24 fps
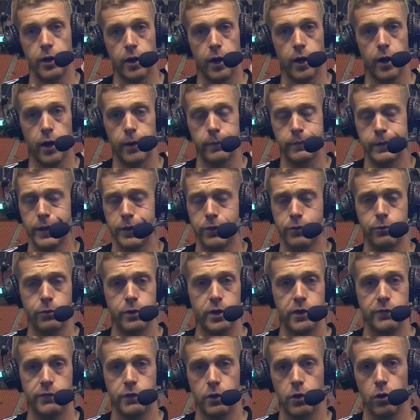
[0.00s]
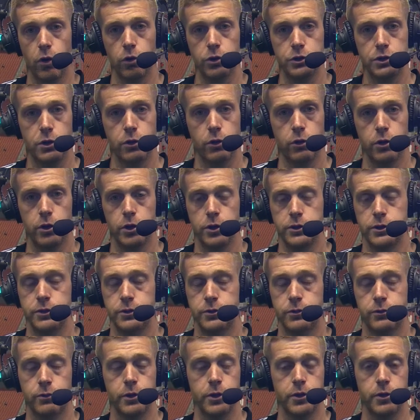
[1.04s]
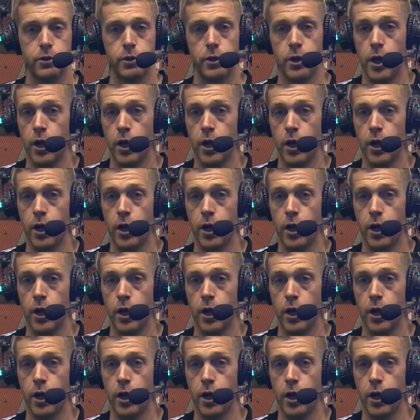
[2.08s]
Um, getting three different goal scorers, three